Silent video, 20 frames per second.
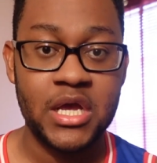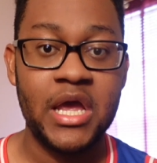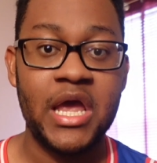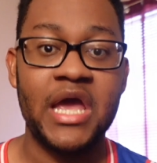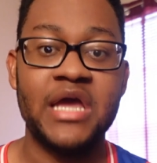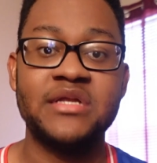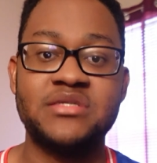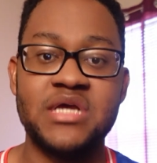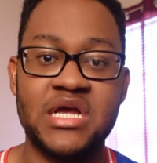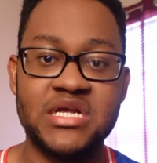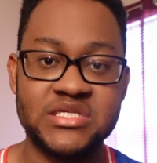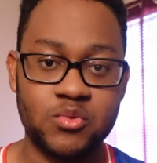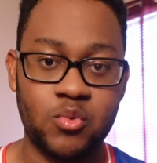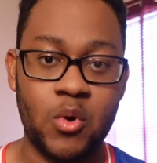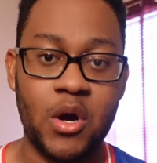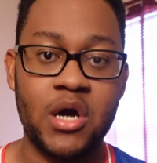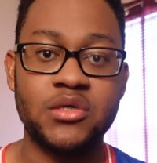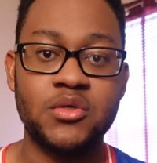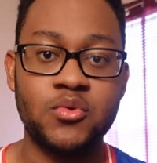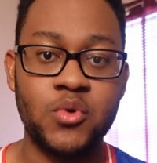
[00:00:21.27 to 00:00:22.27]
And James
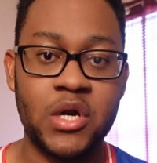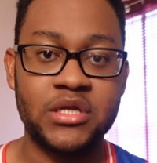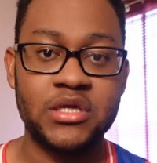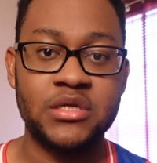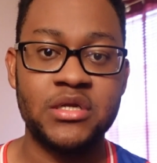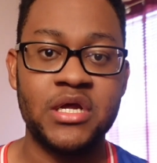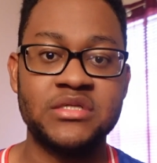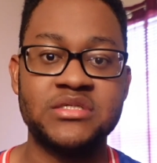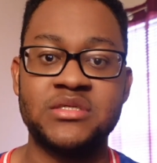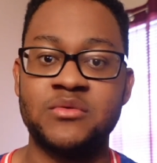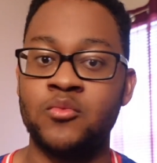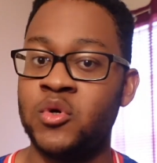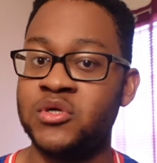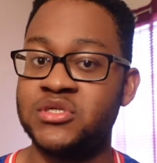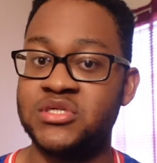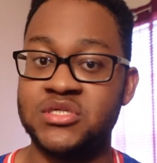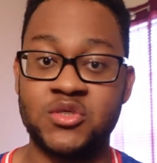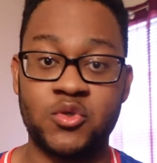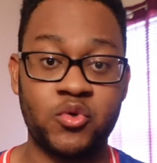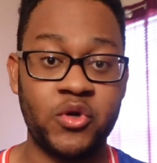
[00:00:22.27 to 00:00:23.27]
Wan directed it,
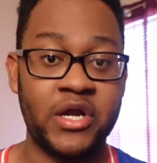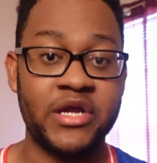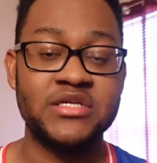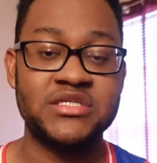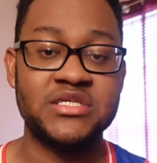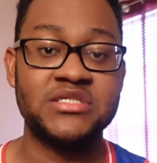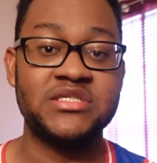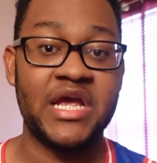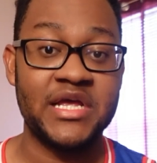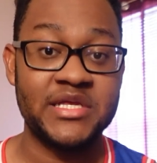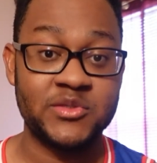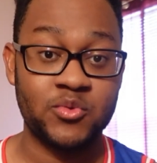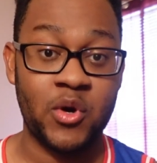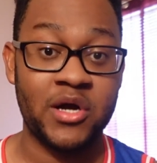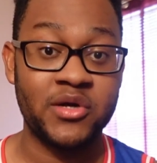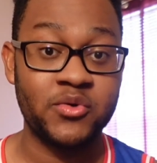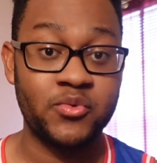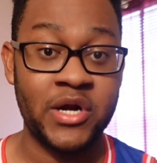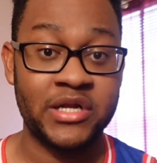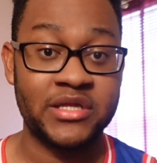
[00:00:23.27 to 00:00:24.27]
which is crazy. James
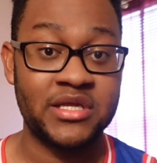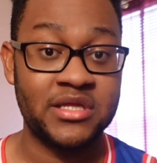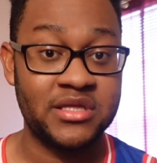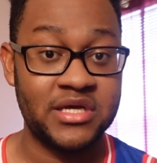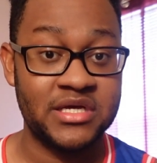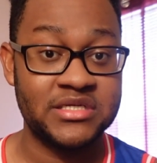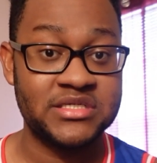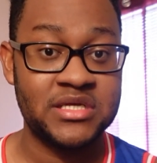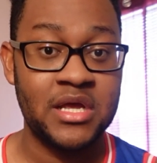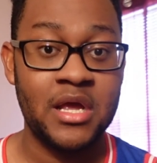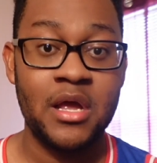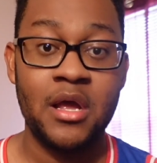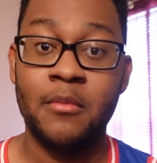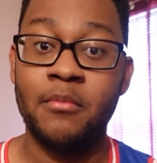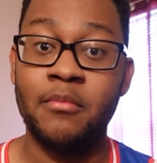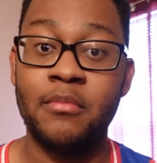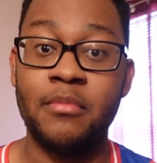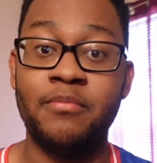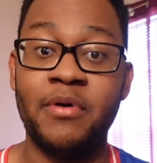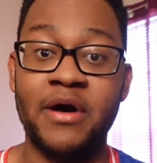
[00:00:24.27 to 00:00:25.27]
Wan directed this.
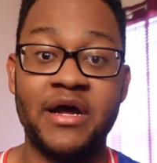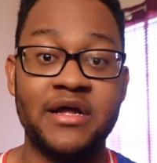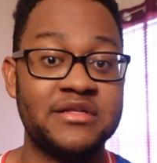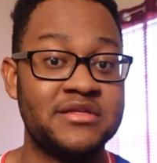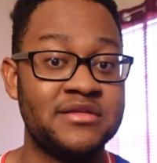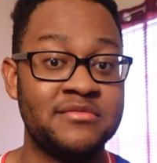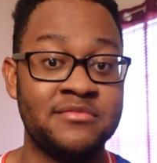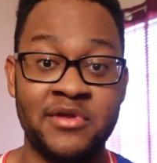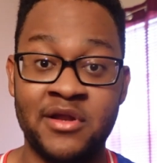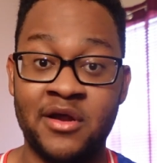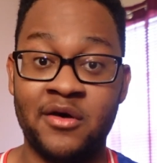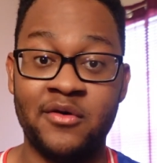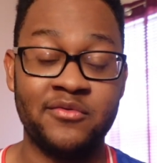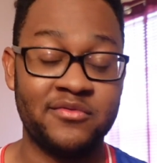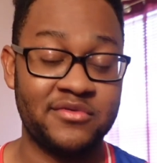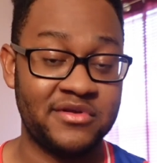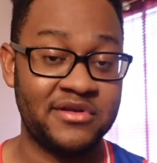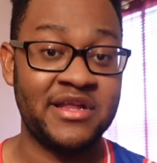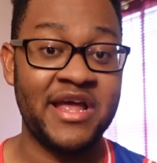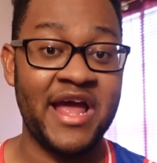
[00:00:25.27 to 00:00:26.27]
But, you
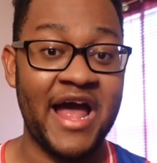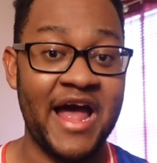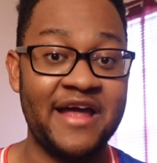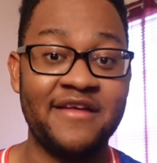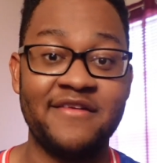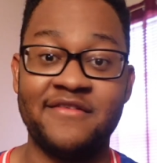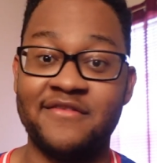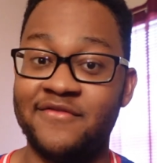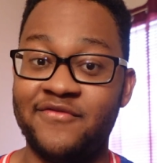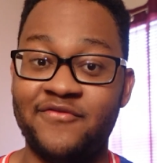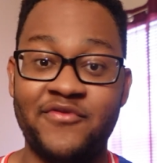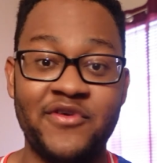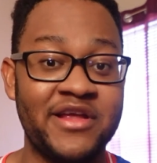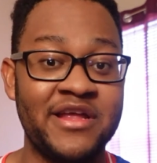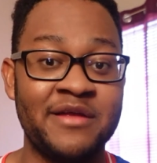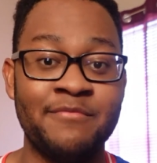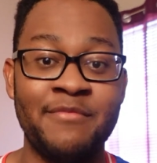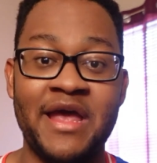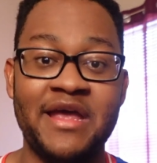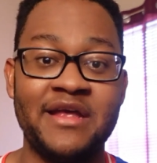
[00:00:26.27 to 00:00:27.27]
know, the guy
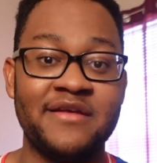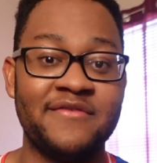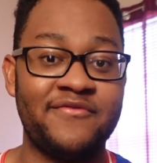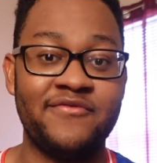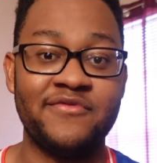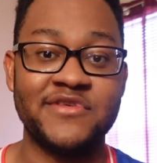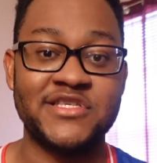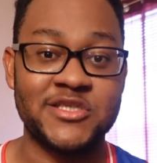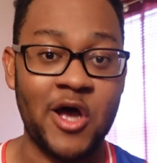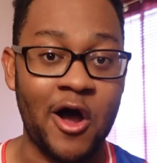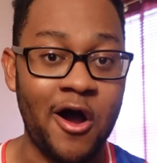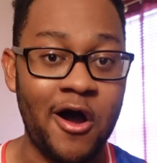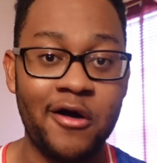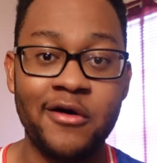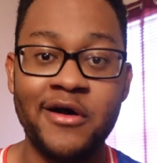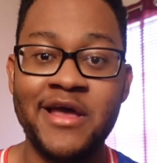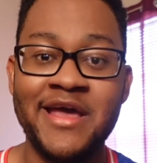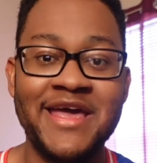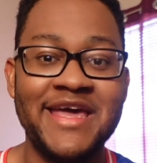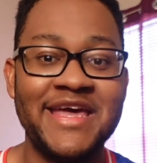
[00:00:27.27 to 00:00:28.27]
freaking made
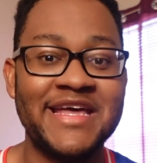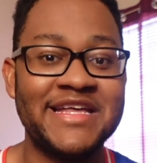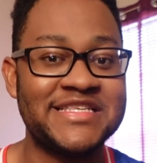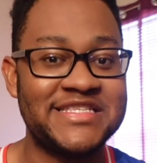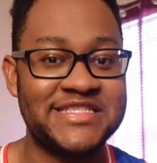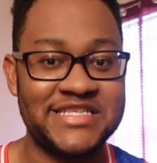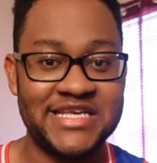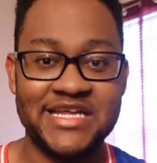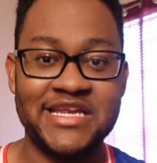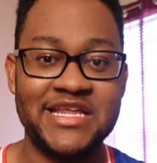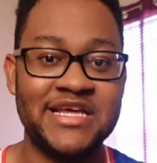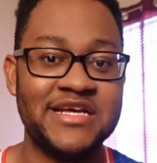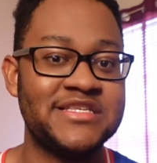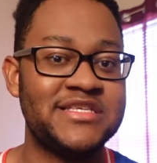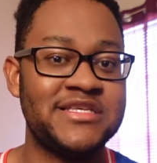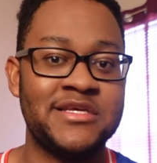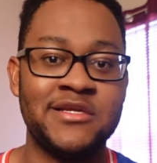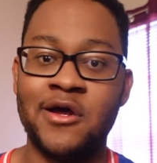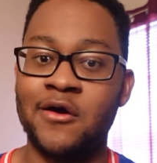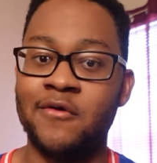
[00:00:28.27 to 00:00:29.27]
Saw,
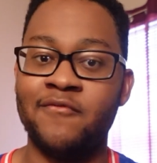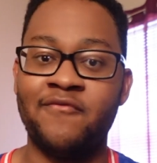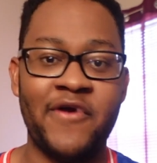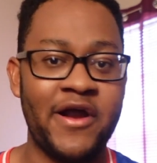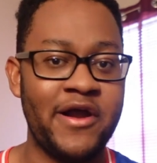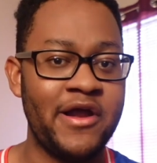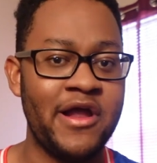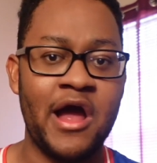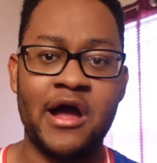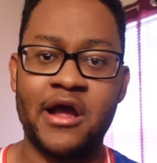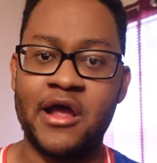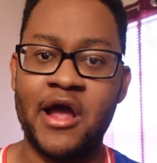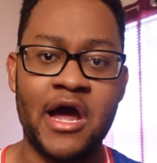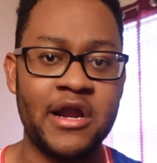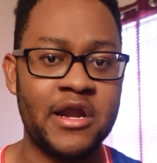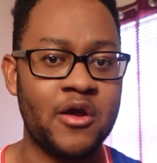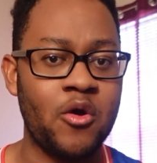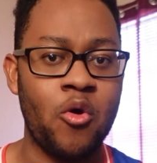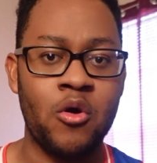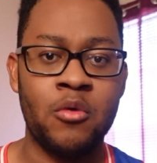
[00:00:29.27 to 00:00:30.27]
Insidious, you know, very
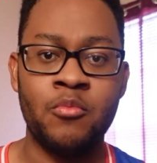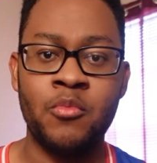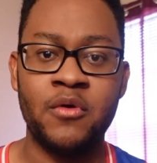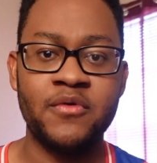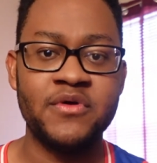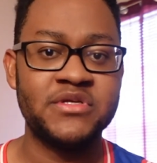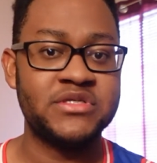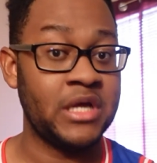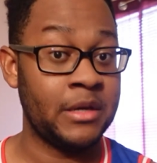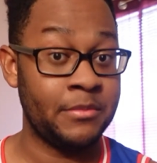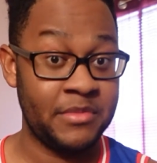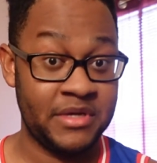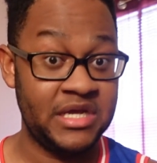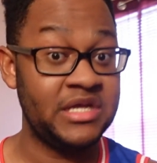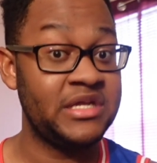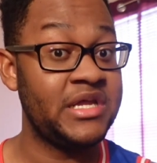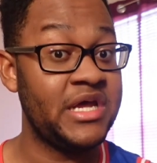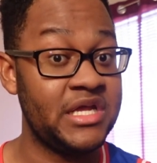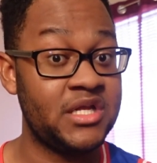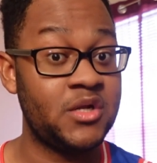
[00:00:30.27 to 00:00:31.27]
iconic horror movies. I mean, he
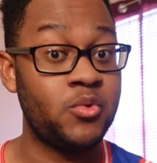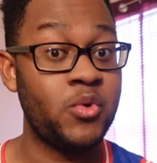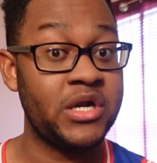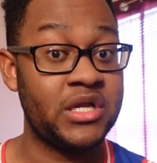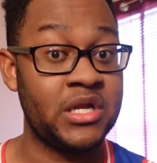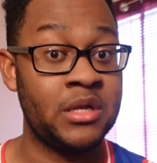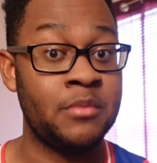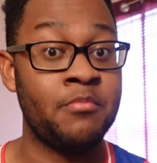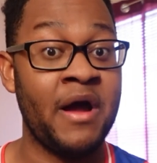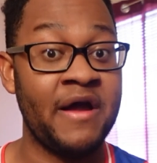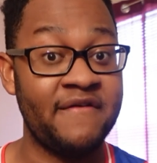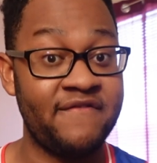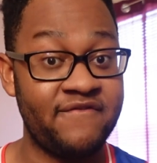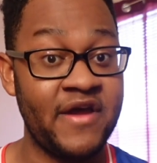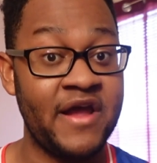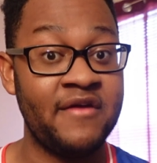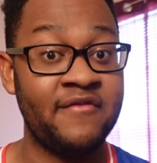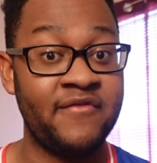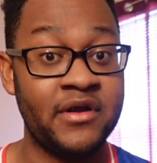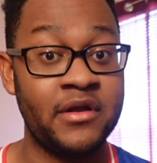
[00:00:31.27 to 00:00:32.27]
did direct my
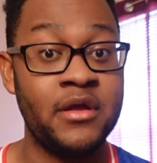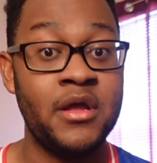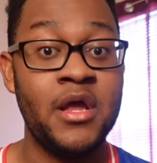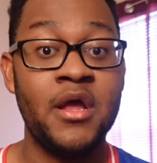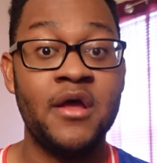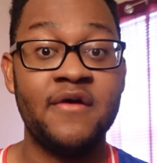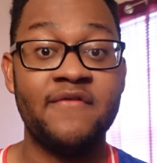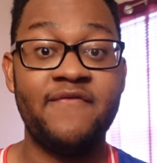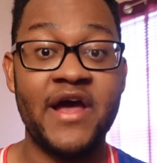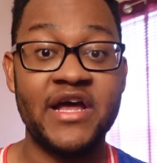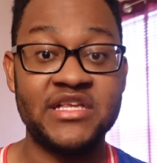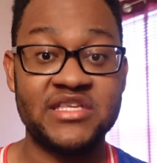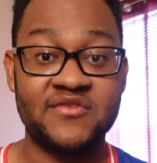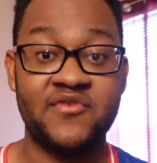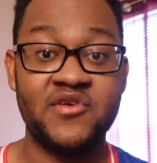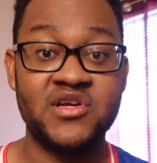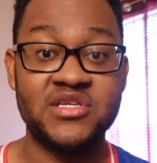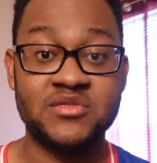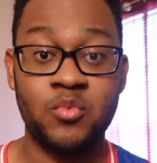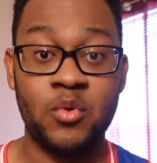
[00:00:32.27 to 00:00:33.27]
favorite Fast
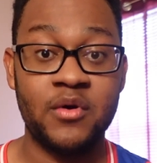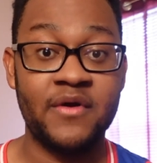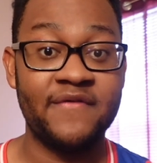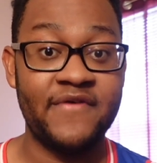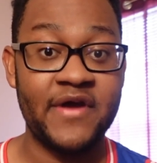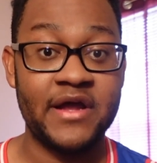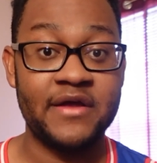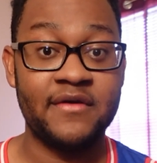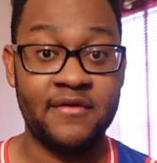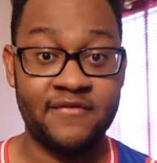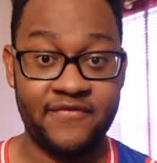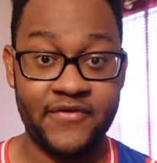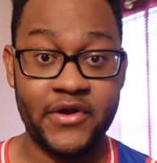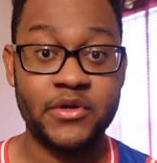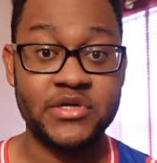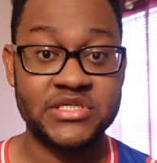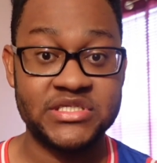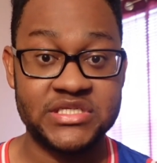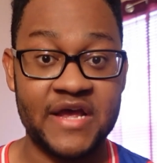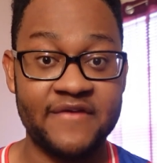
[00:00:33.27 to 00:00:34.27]
Furious movie,
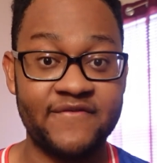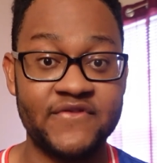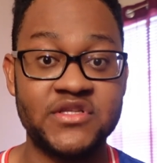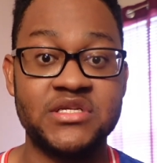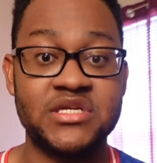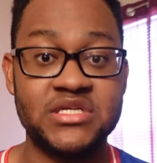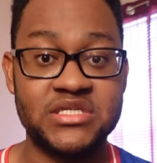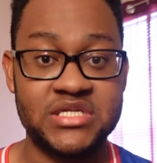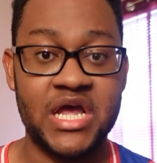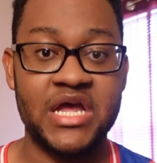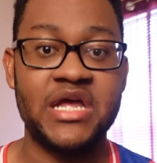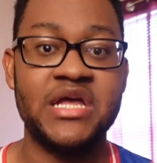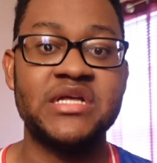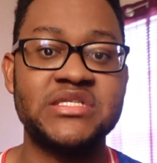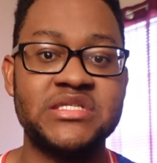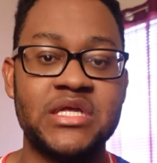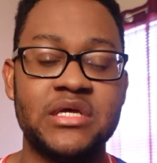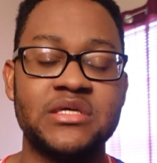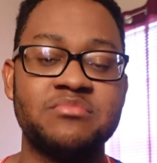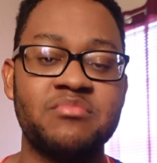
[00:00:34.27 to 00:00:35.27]
Furious 7 to this day. It
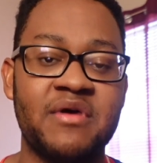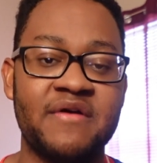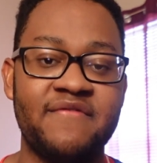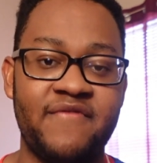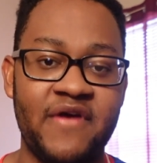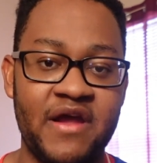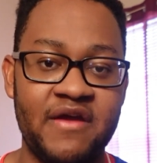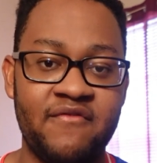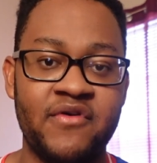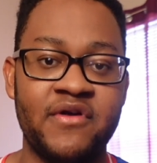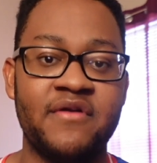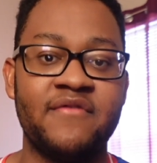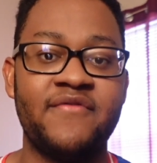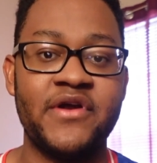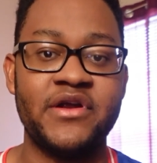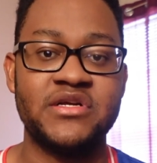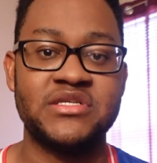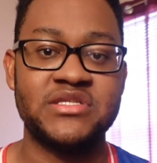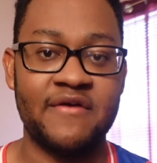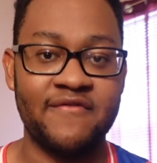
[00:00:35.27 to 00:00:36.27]
still is my favorite
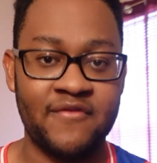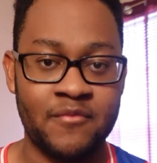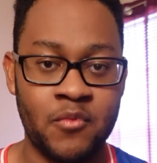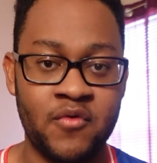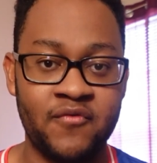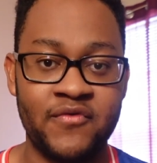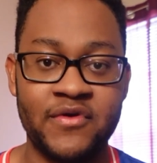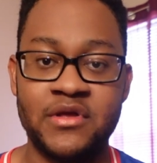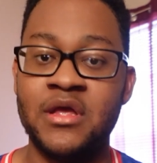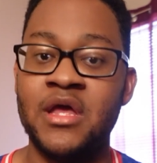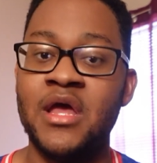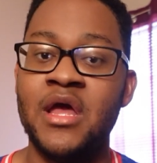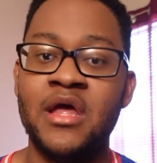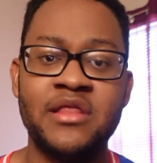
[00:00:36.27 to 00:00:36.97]
Furious 7 movie.